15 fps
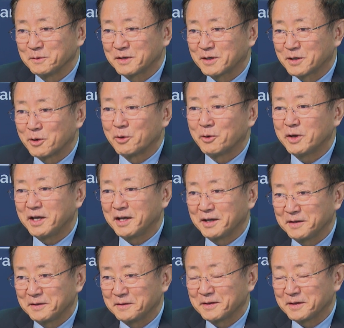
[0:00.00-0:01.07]

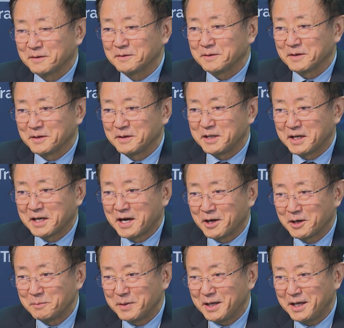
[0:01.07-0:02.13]
growing
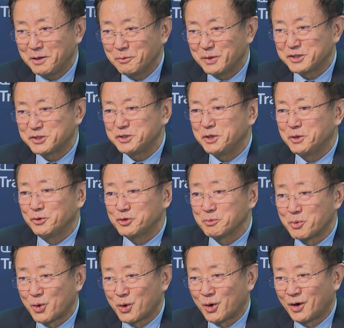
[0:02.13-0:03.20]
economy which use
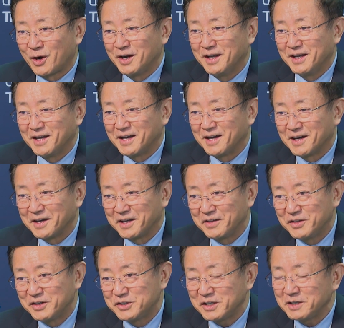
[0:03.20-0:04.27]
more
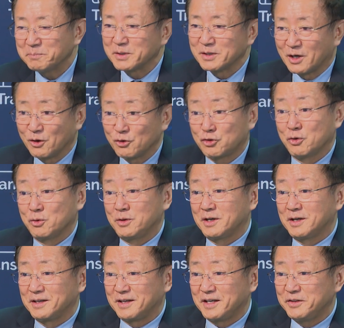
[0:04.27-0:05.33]
energy, but also
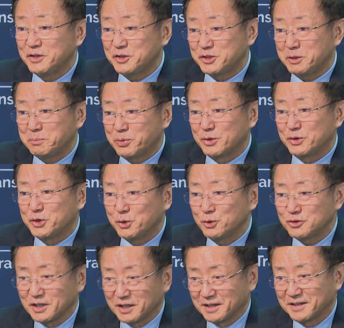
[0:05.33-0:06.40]
the energy
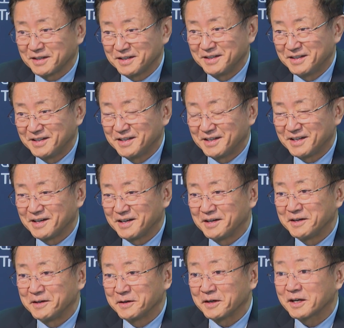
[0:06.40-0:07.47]
producing
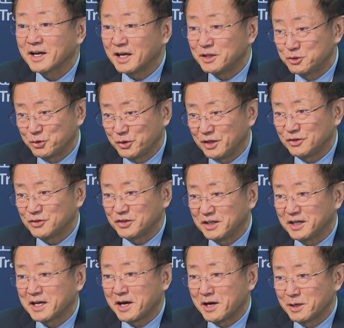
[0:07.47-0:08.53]
countries,
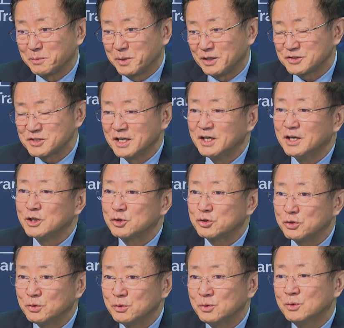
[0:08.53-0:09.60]
economies,
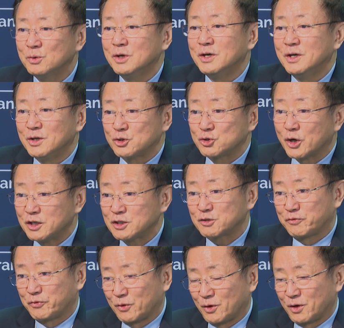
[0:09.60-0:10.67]
to
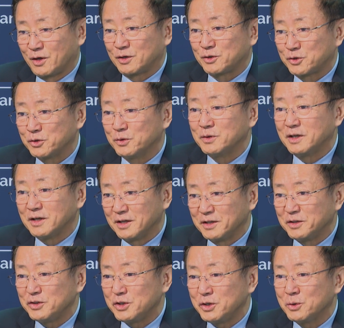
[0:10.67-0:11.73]
transfer to
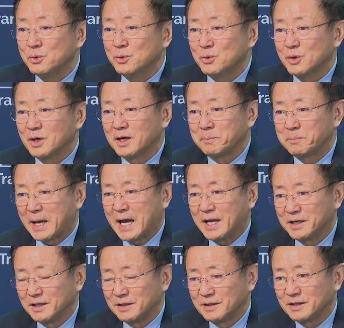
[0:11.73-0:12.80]
the new
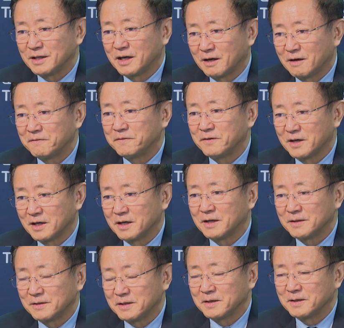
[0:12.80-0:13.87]
pattern of
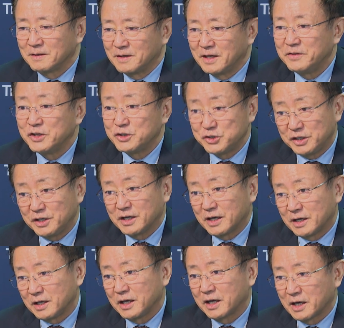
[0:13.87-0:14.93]
the energy
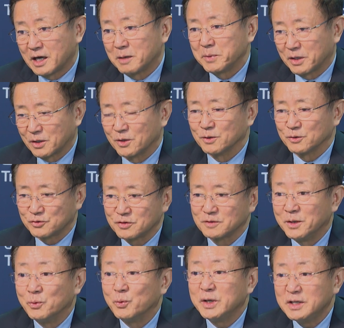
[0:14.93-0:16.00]
and economic growth.
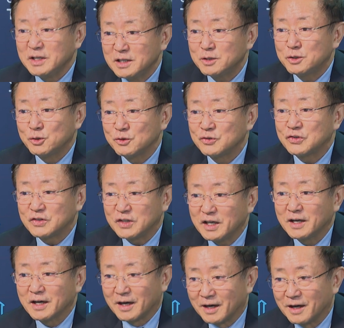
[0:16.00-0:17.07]
We need to
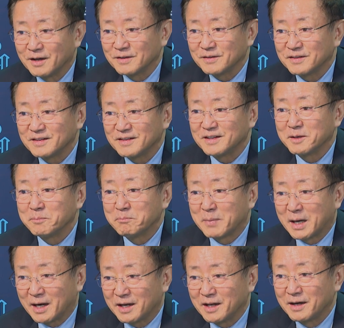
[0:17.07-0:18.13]
stick on the
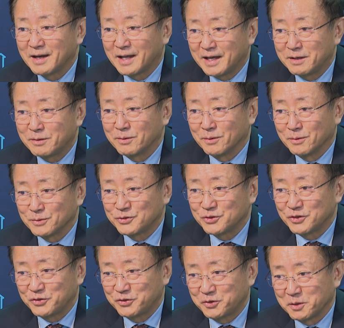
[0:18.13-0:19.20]
multilateral
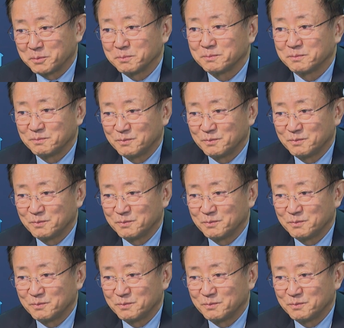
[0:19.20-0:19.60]
system.